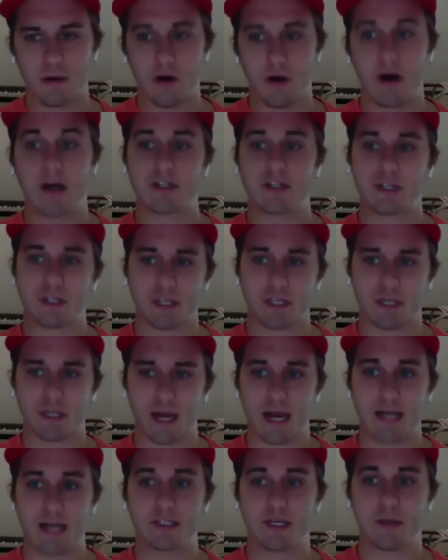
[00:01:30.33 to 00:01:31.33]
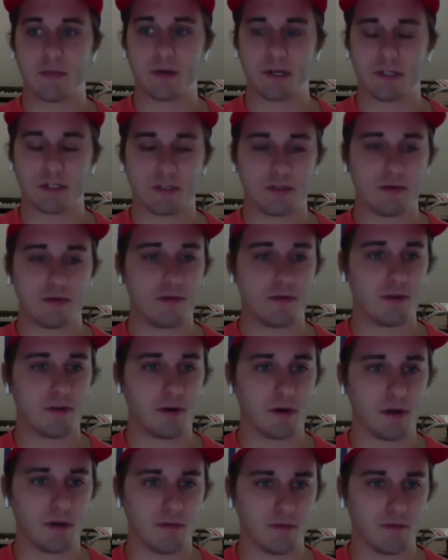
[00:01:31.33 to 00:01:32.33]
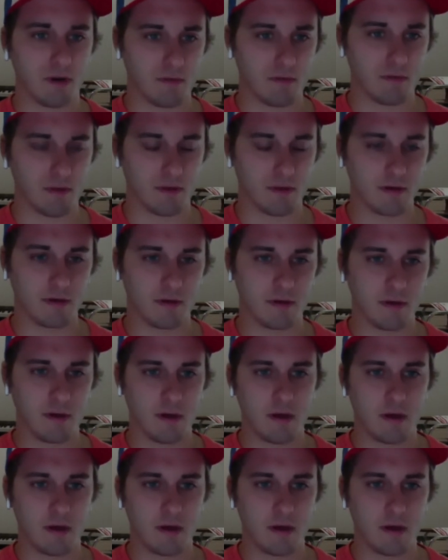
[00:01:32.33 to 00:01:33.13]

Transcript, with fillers: oh, I should have said the asking price is 230 for everything.